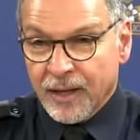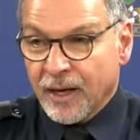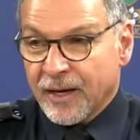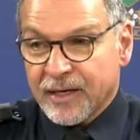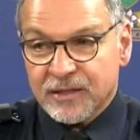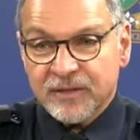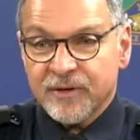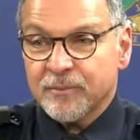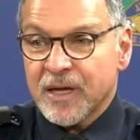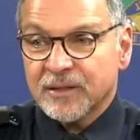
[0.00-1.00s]
I guess
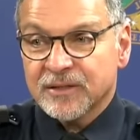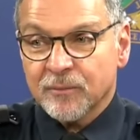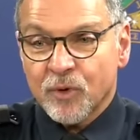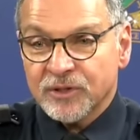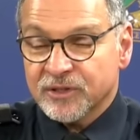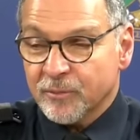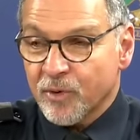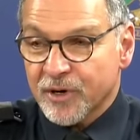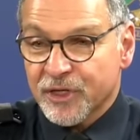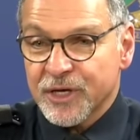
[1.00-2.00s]
if it makes someone
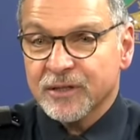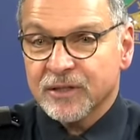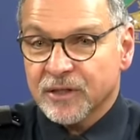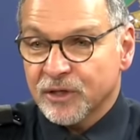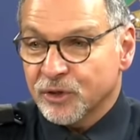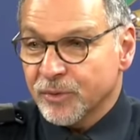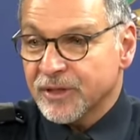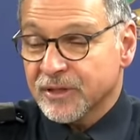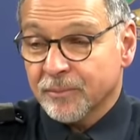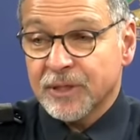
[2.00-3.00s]
somewhere think that they're
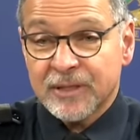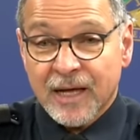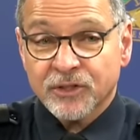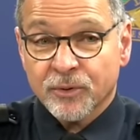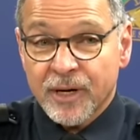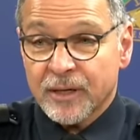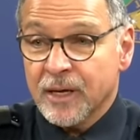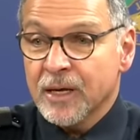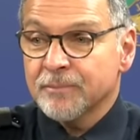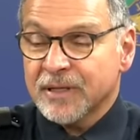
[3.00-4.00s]
doing something, that's
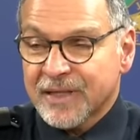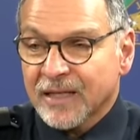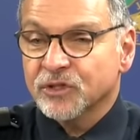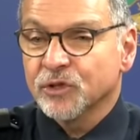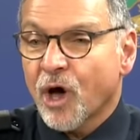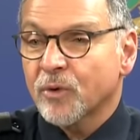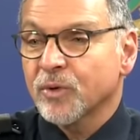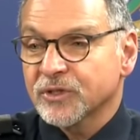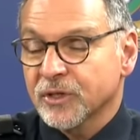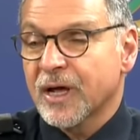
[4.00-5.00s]
great. But that's
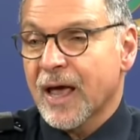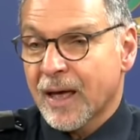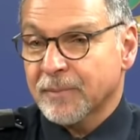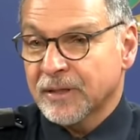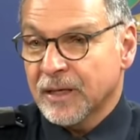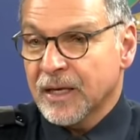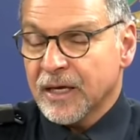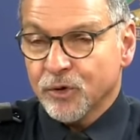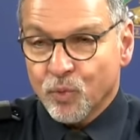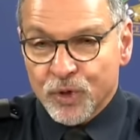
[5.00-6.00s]
not what's going to happen.
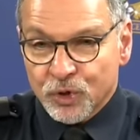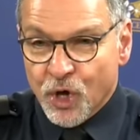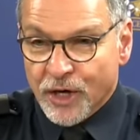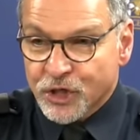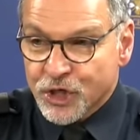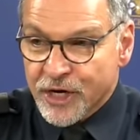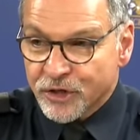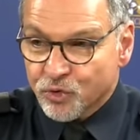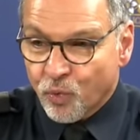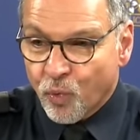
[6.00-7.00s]
It will not
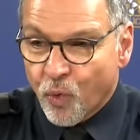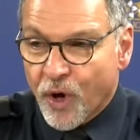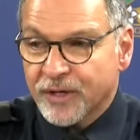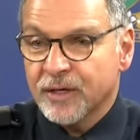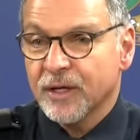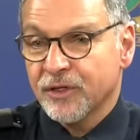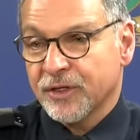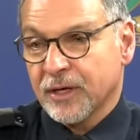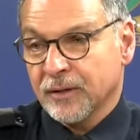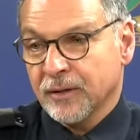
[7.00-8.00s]
change one
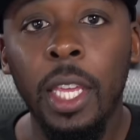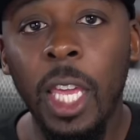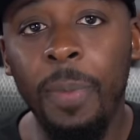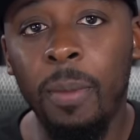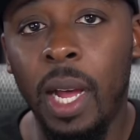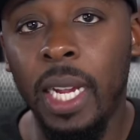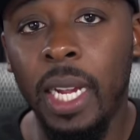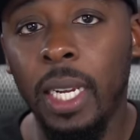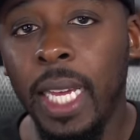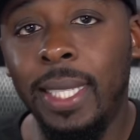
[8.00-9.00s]
thing. Keep in
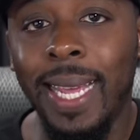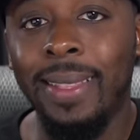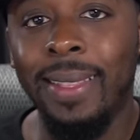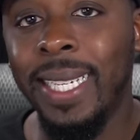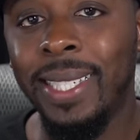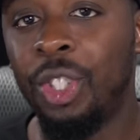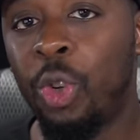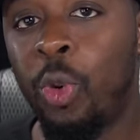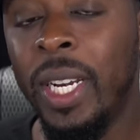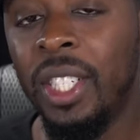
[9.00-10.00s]
mind, he said this
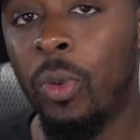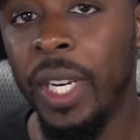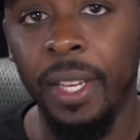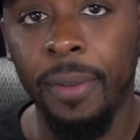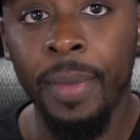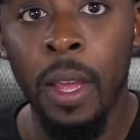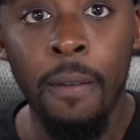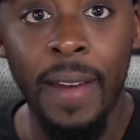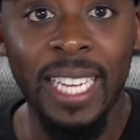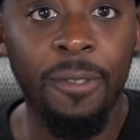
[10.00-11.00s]
in 2020.
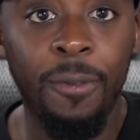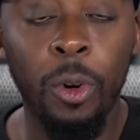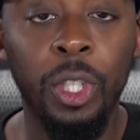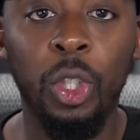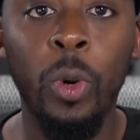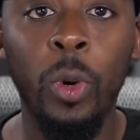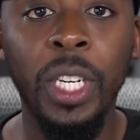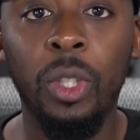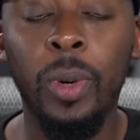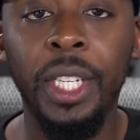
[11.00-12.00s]
Fast forward to
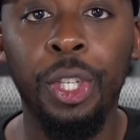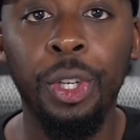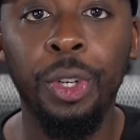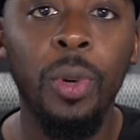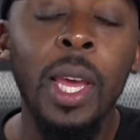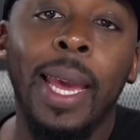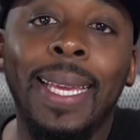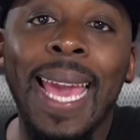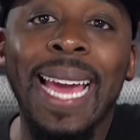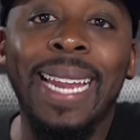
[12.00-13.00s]
2022,
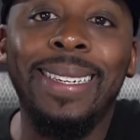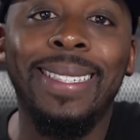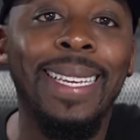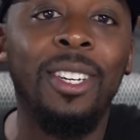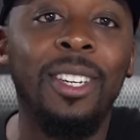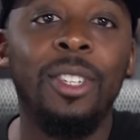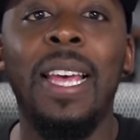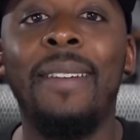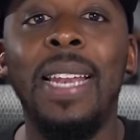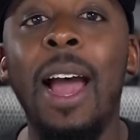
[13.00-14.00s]
and Canada's
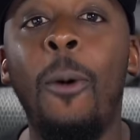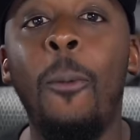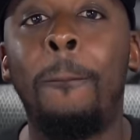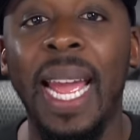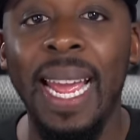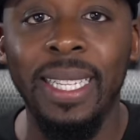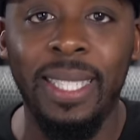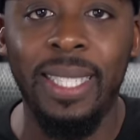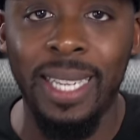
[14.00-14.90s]
leaders have now banned the